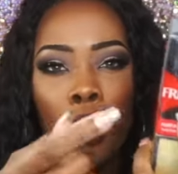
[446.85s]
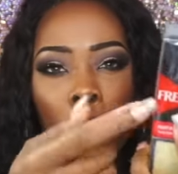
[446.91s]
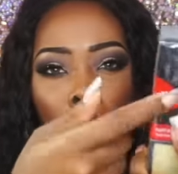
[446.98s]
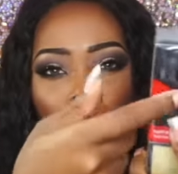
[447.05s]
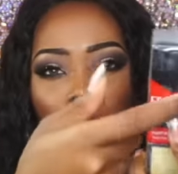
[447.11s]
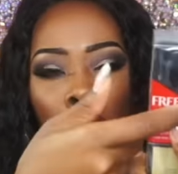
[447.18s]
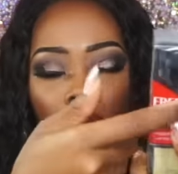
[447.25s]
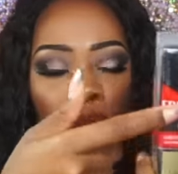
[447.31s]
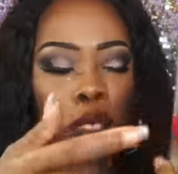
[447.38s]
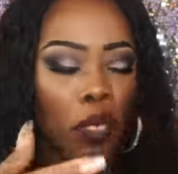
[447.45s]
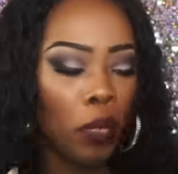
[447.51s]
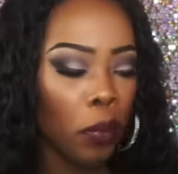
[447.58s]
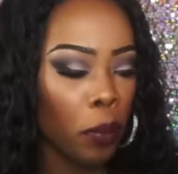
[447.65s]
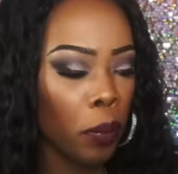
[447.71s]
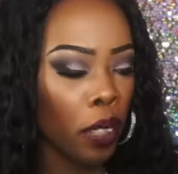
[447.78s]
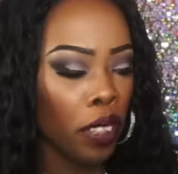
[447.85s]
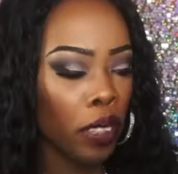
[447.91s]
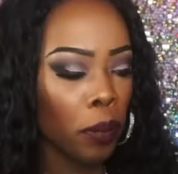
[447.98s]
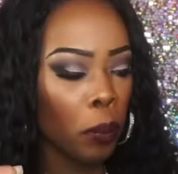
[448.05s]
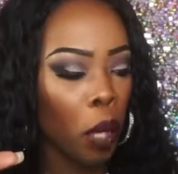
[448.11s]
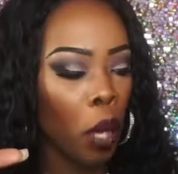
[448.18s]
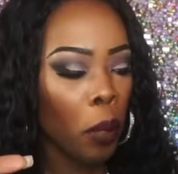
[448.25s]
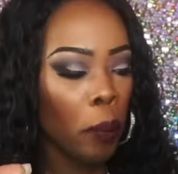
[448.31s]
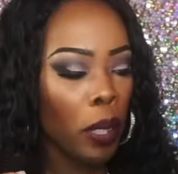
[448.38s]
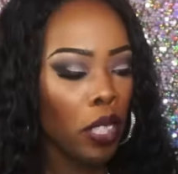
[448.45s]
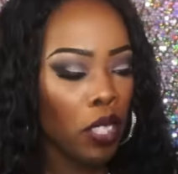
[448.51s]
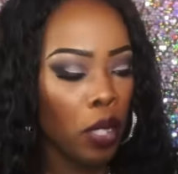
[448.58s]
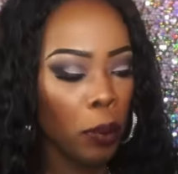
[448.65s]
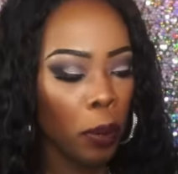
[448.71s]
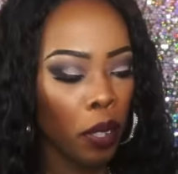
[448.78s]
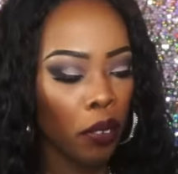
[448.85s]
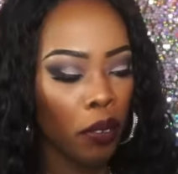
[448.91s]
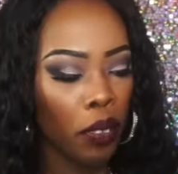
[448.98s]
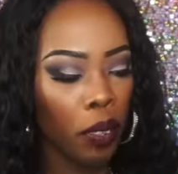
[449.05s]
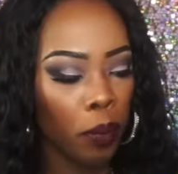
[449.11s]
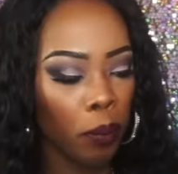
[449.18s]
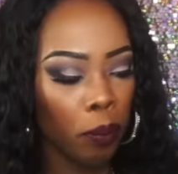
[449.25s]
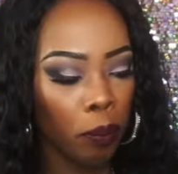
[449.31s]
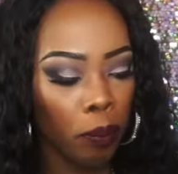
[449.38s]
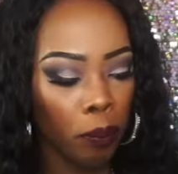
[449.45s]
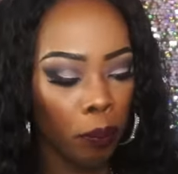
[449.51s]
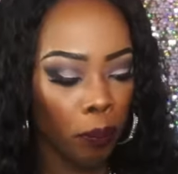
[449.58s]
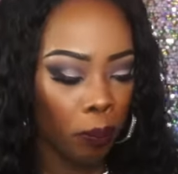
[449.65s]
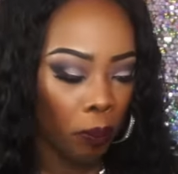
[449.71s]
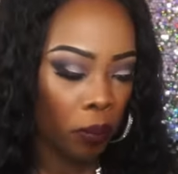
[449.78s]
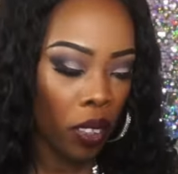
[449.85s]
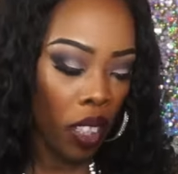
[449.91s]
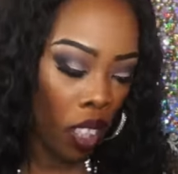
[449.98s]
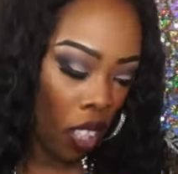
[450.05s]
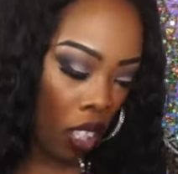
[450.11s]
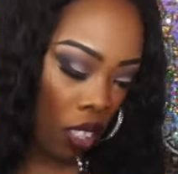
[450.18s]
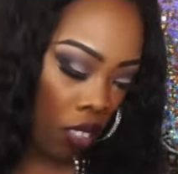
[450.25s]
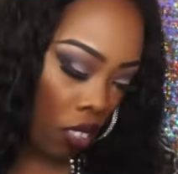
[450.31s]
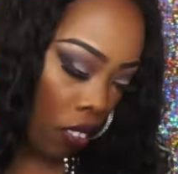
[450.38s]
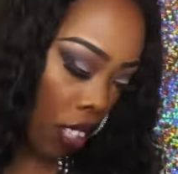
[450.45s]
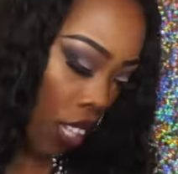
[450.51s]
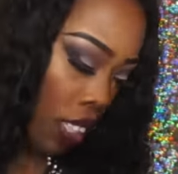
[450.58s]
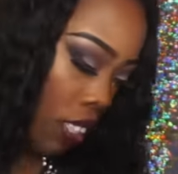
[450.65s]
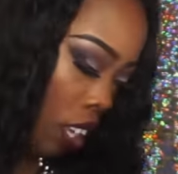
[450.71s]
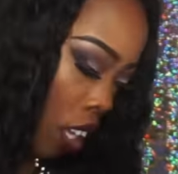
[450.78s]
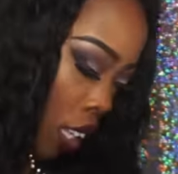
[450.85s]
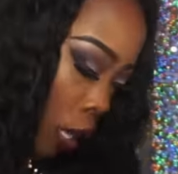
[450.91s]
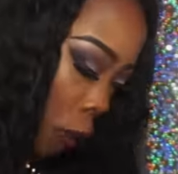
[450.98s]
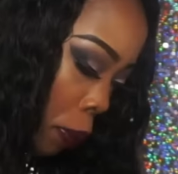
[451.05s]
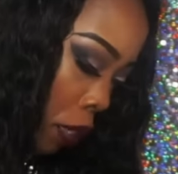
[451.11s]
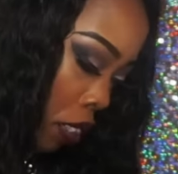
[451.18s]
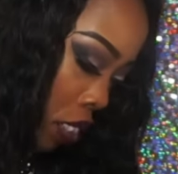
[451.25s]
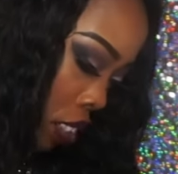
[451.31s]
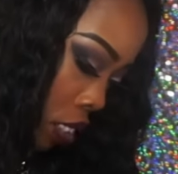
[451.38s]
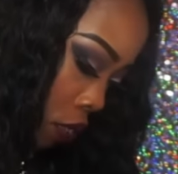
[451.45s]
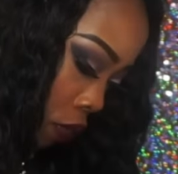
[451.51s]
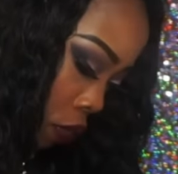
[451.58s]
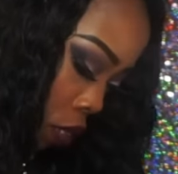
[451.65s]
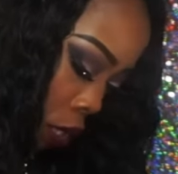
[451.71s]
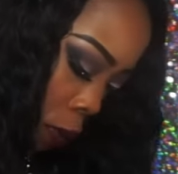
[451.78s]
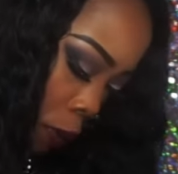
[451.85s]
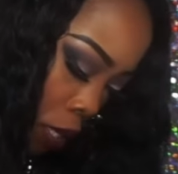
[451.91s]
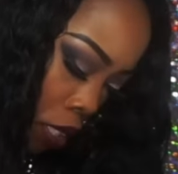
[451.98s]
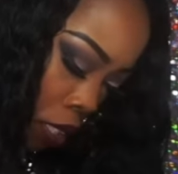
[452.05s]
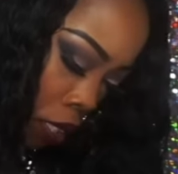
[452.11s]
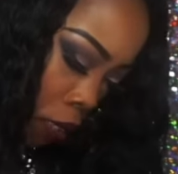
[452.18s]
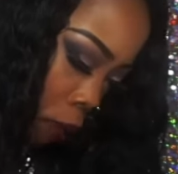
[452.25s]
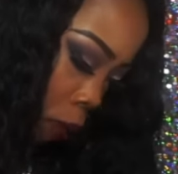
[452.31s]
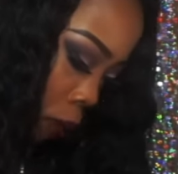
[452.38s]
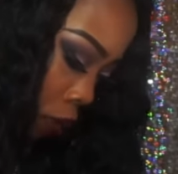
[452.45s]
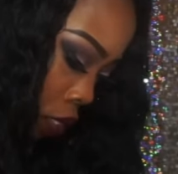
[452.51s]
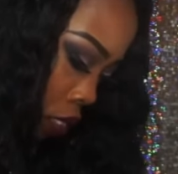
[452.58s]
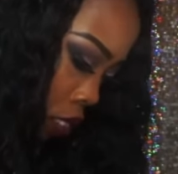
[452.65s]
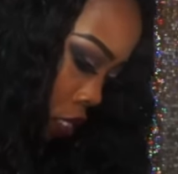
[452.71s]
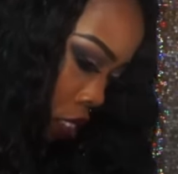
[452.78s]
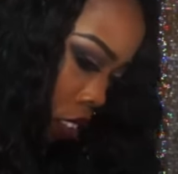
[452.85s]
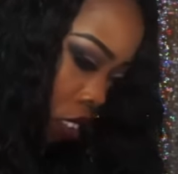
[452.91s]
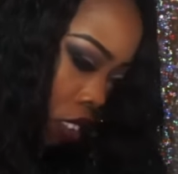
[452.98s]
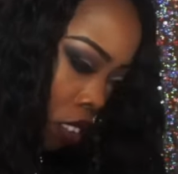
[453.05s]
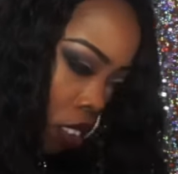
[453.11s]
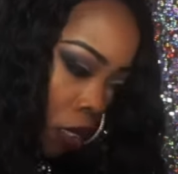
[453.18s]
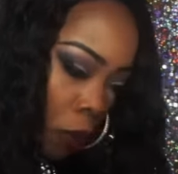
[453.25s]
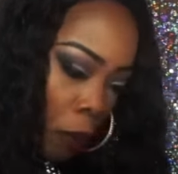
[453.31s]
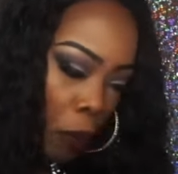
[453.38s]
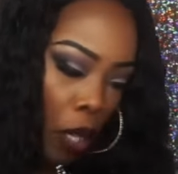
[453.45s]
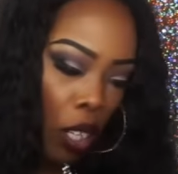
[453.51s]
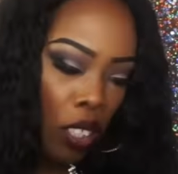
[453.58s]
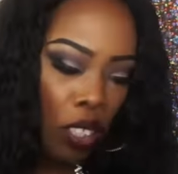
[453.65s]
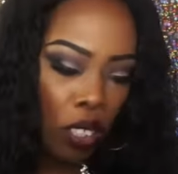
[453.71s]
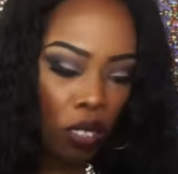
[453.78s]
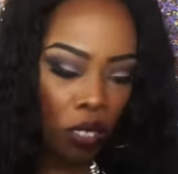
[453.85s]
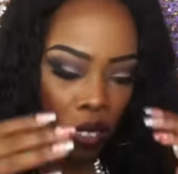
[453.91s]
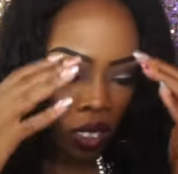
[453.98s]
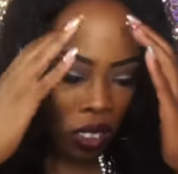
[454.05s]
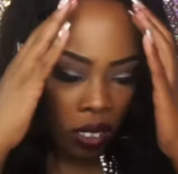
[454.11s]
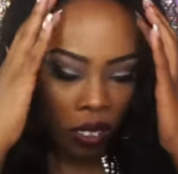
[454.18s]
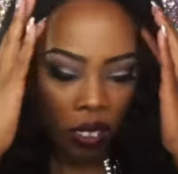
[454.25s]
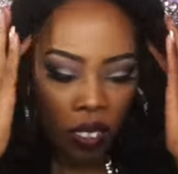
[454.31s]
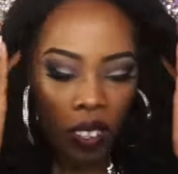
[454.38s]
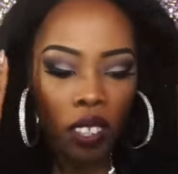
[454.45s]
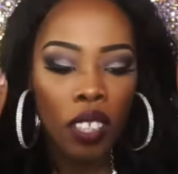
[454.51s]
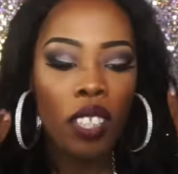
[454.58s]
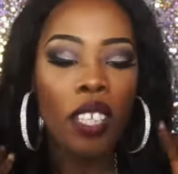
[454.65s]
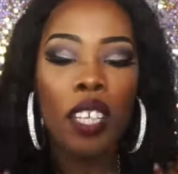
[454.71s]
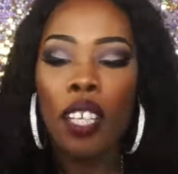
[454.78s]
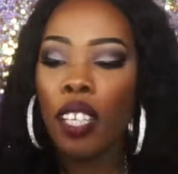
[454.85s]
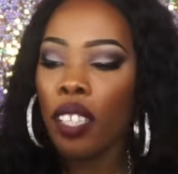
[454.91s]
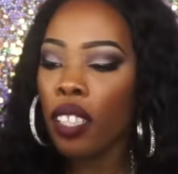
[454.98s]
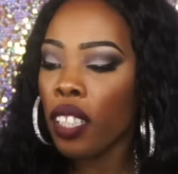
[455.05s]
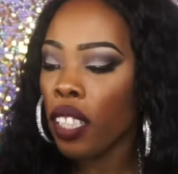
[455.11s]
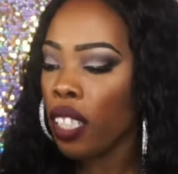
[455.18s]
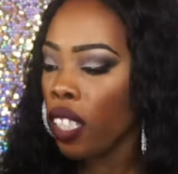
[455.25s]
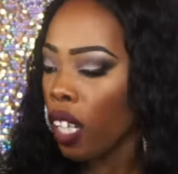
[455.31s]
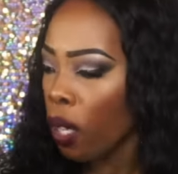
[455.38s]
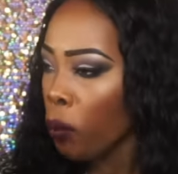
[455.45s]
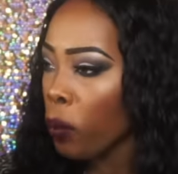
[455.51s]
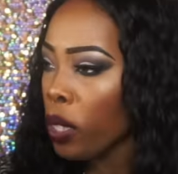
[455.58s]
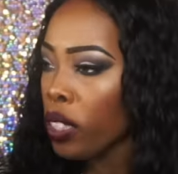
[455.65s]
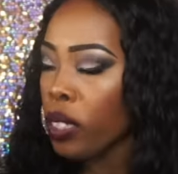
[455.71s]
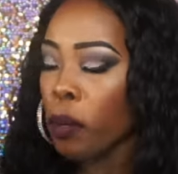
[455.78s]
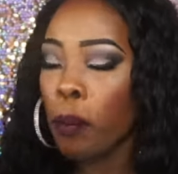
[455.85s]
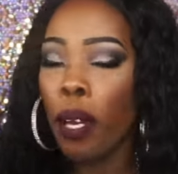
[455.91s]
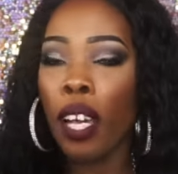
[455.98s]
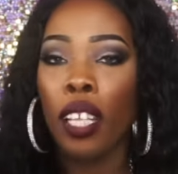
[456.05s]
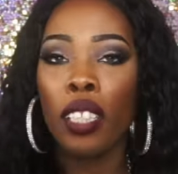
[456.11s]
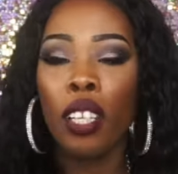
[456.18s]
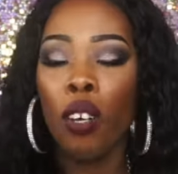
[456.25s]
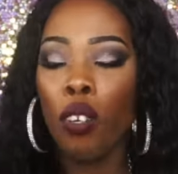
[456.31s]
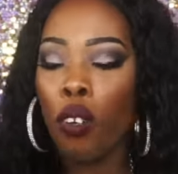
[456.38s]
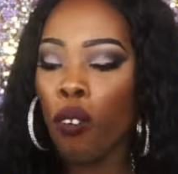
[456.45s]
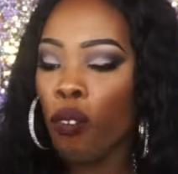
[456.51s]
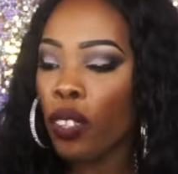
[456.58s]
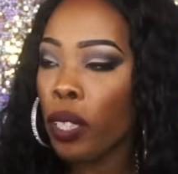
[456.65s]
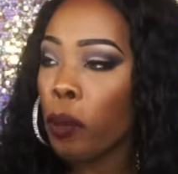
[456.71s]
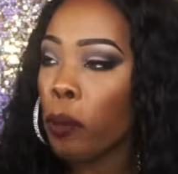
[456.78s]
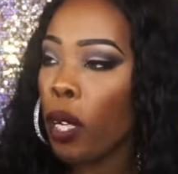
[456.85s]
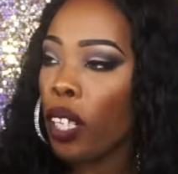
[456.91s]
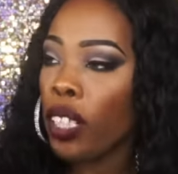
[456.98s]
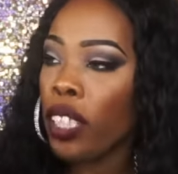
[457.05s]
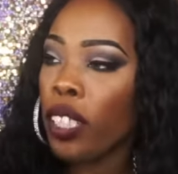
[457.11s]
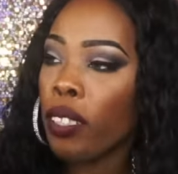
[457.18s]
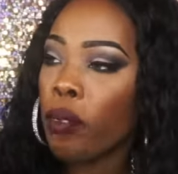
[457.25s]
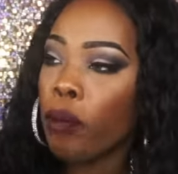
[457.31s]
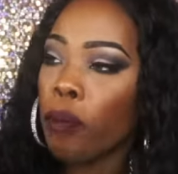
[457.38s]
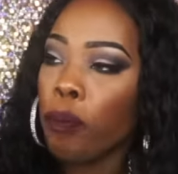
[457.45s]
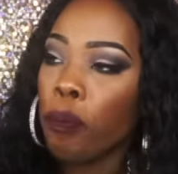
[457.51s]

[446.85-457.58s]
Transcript: perfume, a small miniature perfume. So that's all I purchased from Marshall's. Then I went to my local flea market